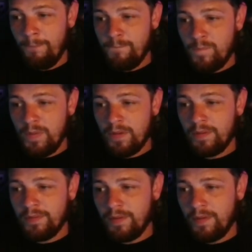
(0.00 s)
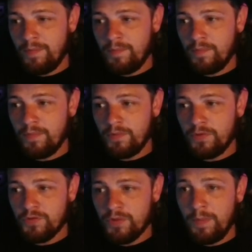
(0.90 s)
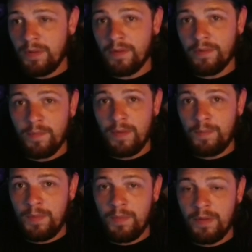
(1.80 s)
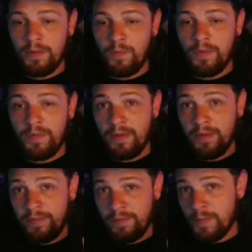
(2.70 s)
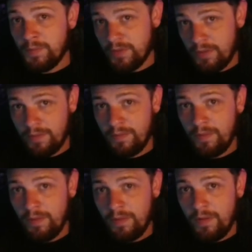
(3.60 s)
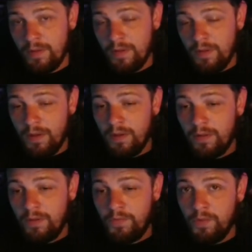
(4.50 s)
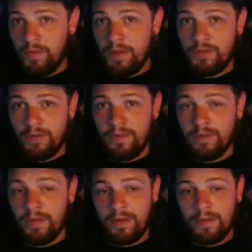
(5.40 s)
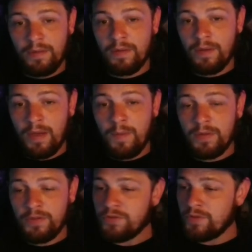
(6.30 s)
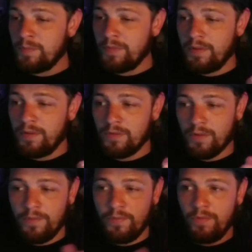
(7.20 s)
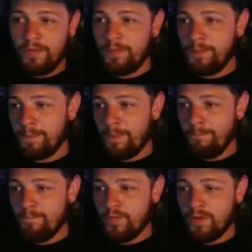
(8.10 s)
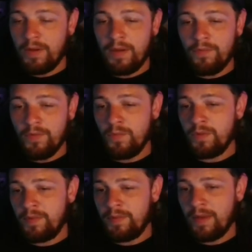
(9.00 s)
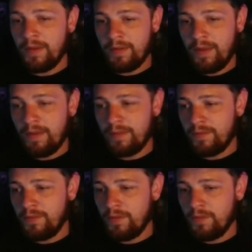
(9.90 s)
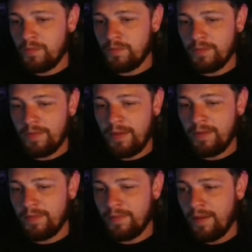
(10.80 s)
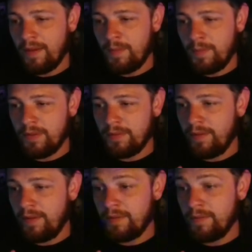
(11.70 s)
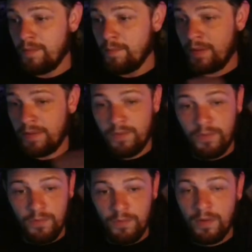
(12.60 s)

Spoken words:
because streaming doesn't make me money, with the exception of donations. And I'm extremely grateful for everyone that has, taken the time and taken the money to